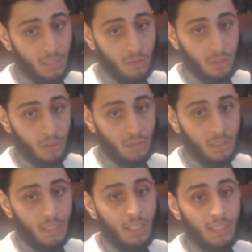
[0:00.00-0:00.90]
salt,
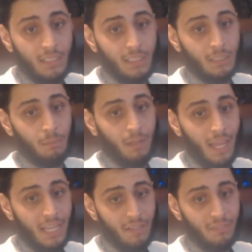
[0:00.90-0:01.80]
The
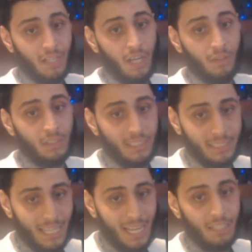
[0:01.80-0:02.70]
supplying of the others
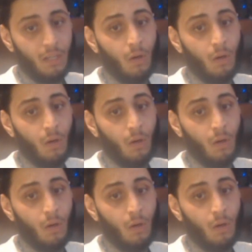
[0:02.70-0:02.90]
did not